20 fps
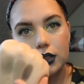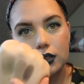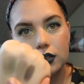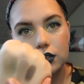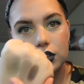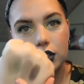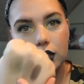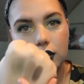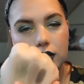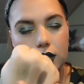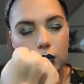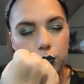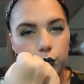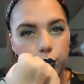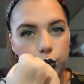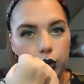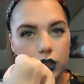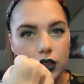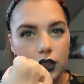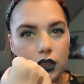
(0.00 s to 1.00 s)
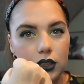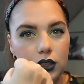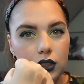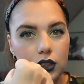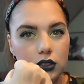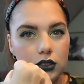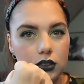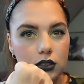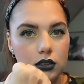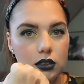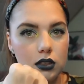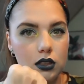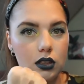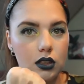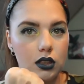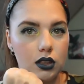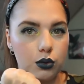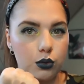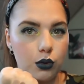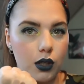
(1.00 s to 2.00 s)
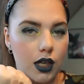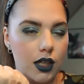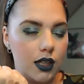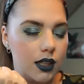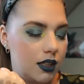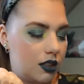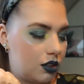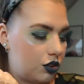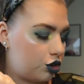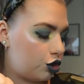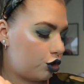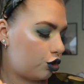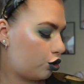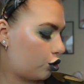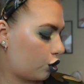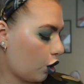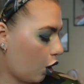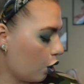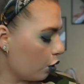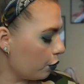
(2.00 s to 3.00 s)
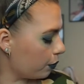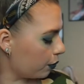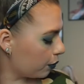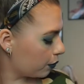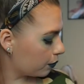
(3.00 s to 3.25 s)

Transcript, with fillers: is just a pretty uh, greyish taupe.